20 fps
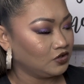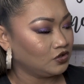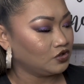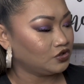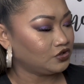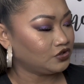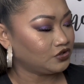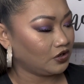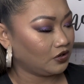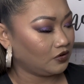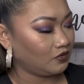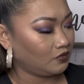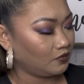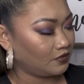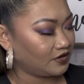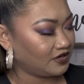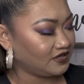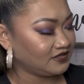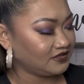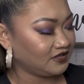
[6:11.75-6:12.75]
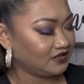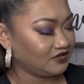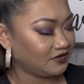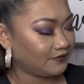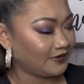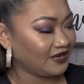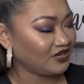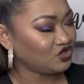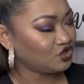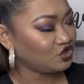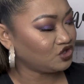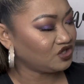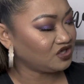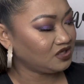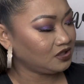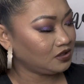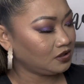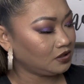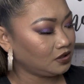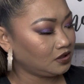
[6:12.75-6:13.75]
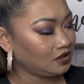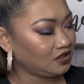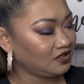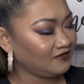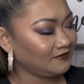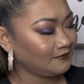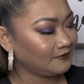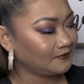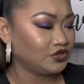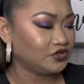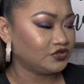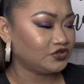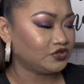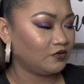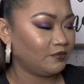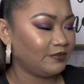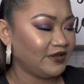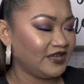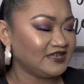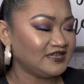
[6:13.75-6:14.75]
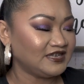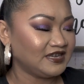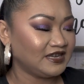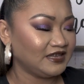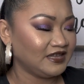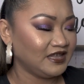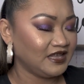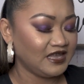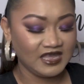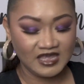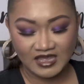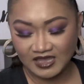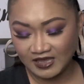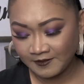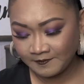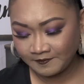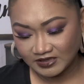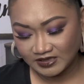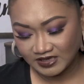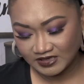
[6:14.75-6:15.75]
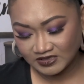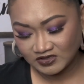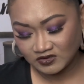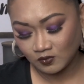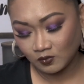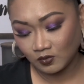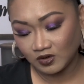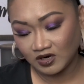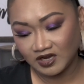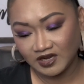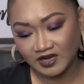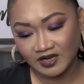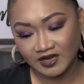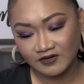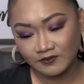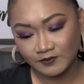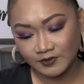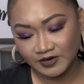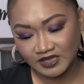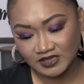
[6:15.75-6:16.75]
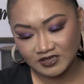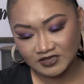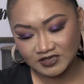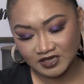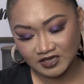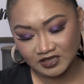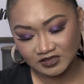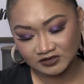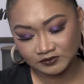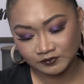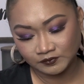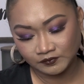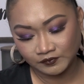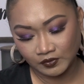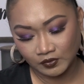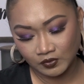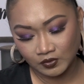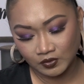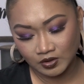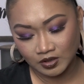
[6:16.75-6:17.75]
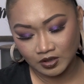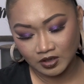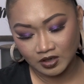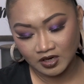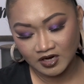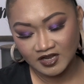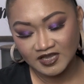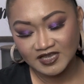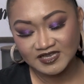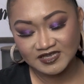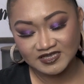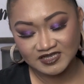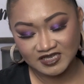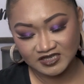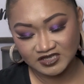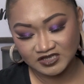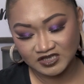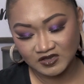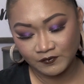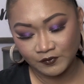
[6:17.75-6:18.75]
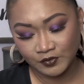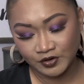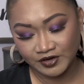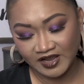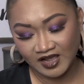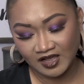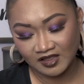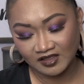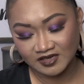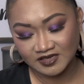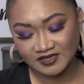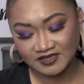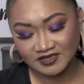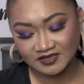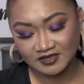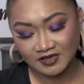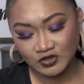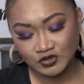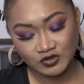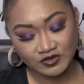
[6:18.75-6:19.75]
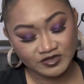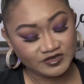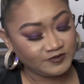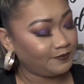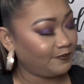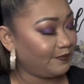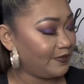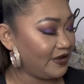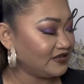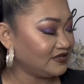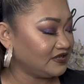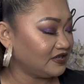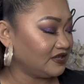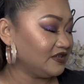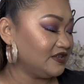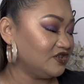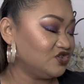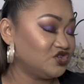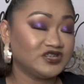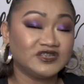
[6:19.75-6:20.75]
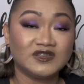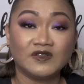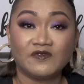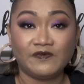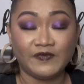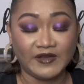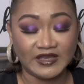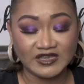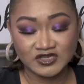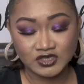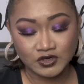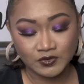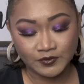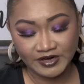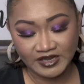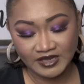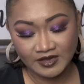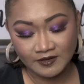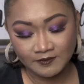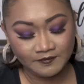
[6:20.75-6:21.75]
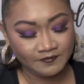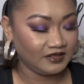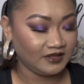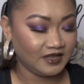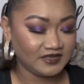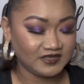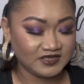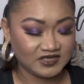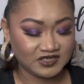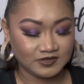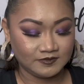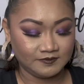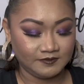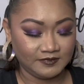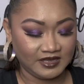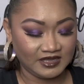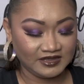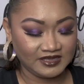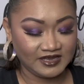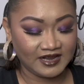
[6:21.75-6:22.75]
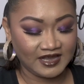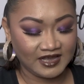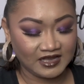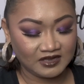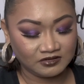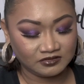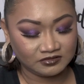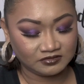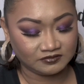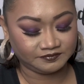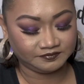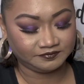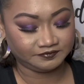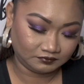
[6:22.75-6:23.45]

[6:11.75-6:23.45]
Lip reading: So where's the direction? So basically this one retails for $64. So it's basically just a face cream. Let's smell it out.